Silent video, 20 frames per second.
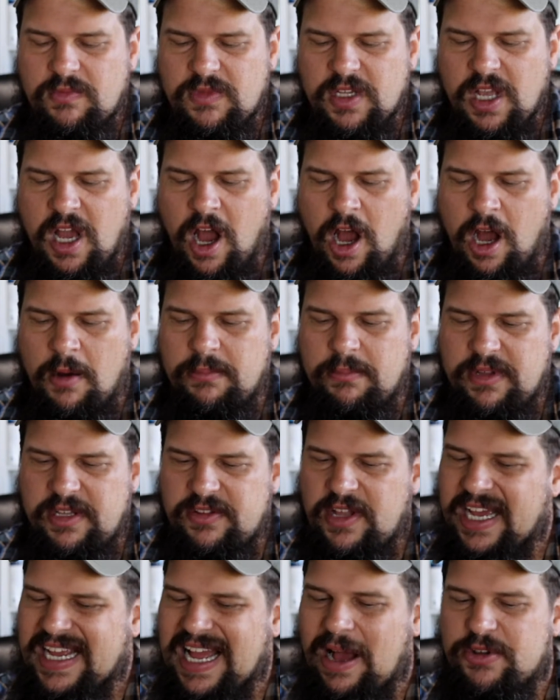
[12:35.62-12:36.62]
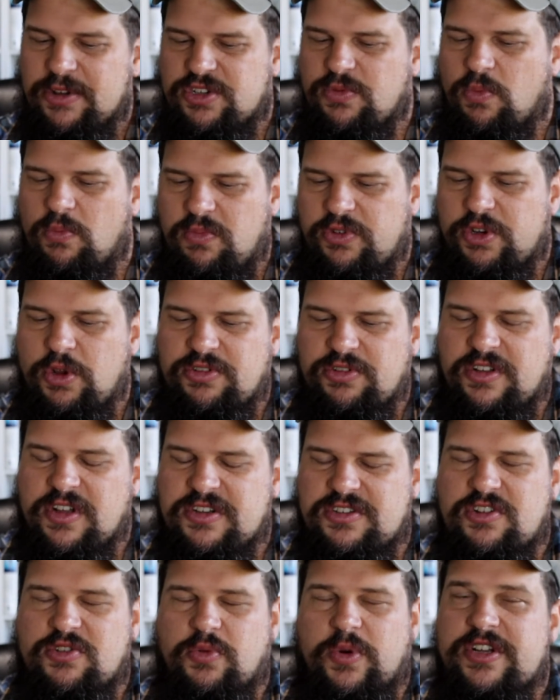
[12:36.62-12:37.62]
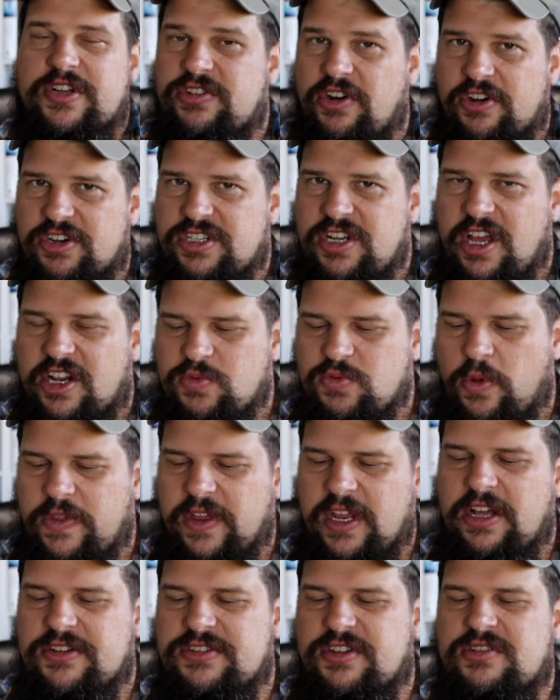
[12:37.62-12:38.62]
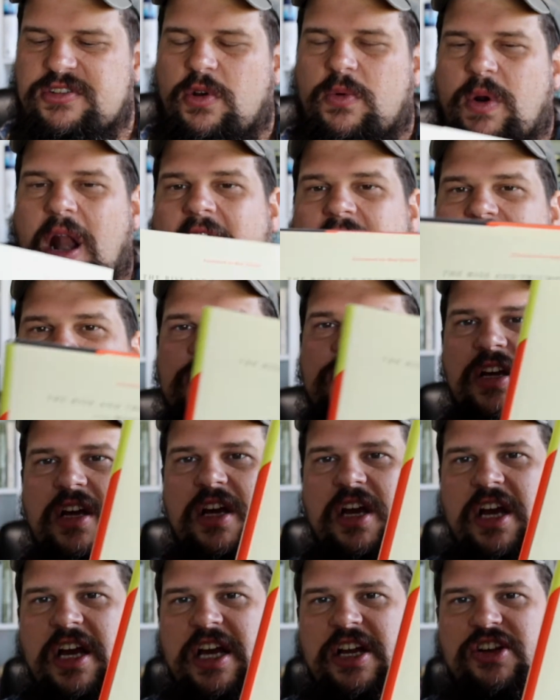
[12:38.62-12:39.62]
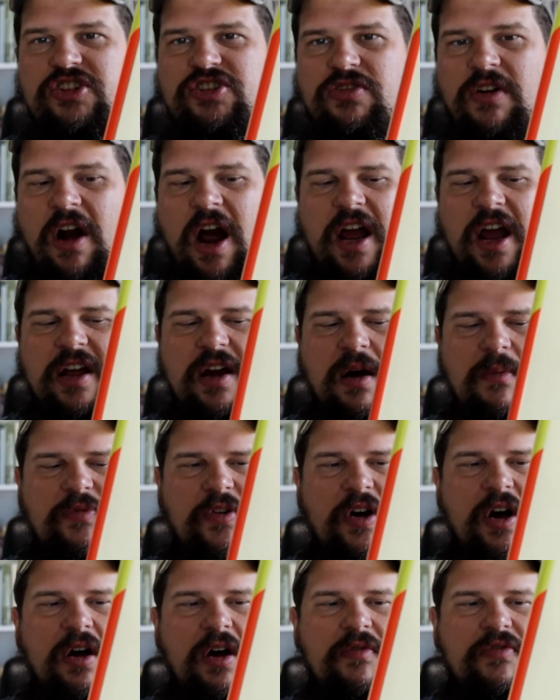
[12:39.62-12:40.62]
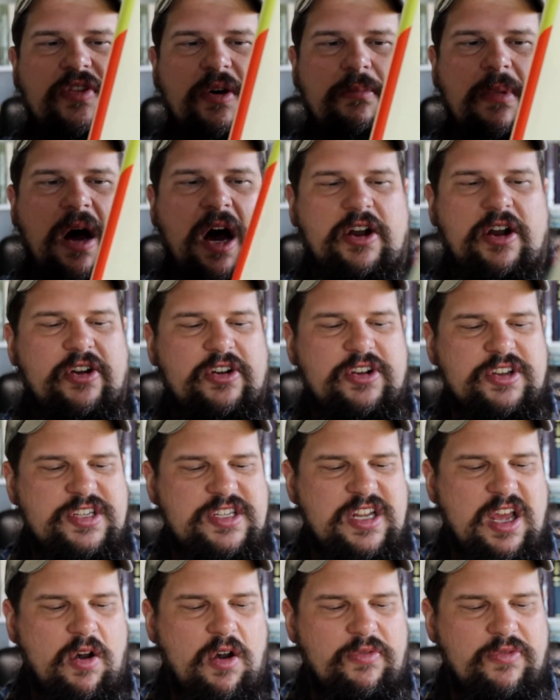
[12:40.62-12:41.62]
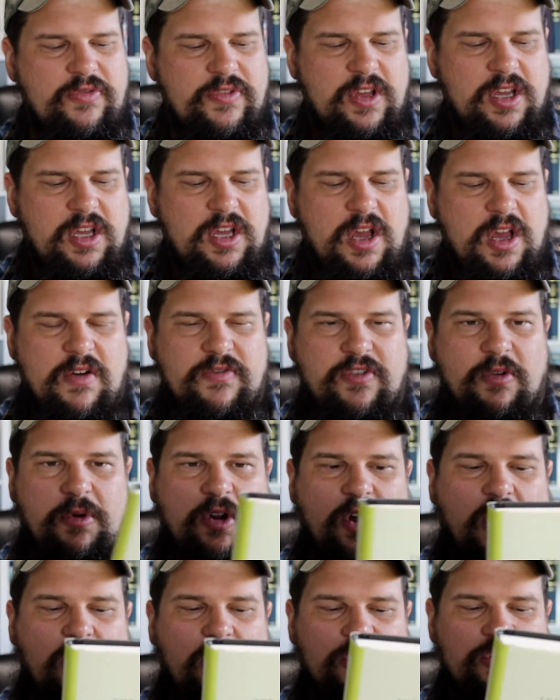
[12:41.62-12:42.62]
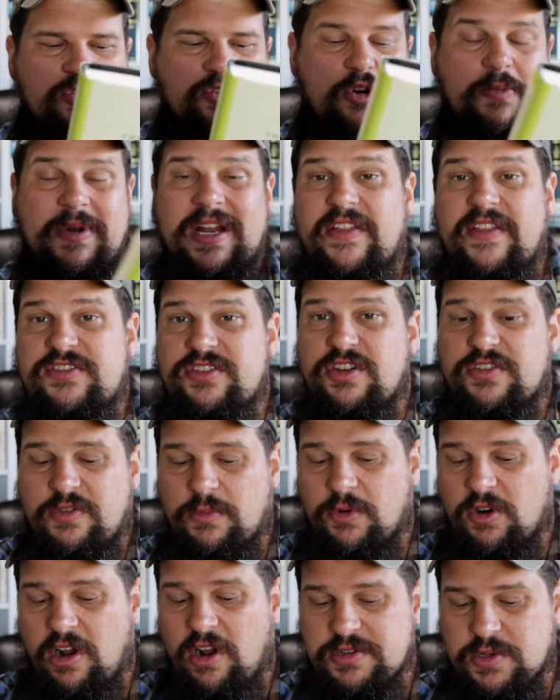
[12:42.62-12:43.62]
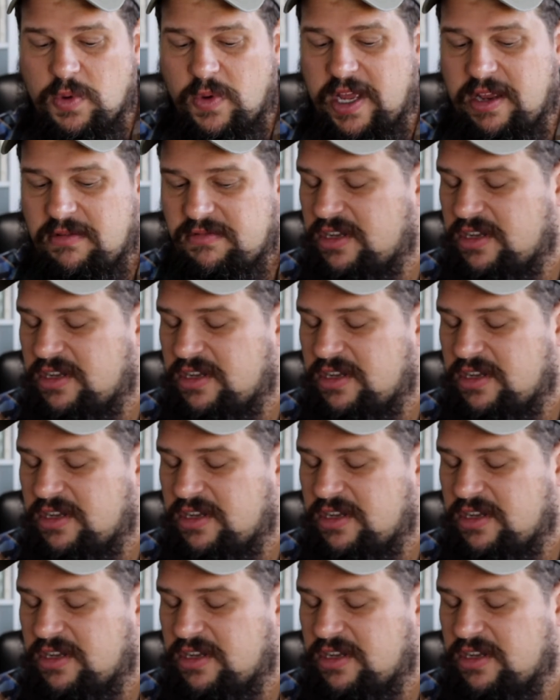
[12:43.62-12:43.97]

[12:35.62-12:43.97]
Like I was using this as research text. One thing else is The Rise and Triumph of the Modern Self from Carl Trueman. Now this is from Crossway.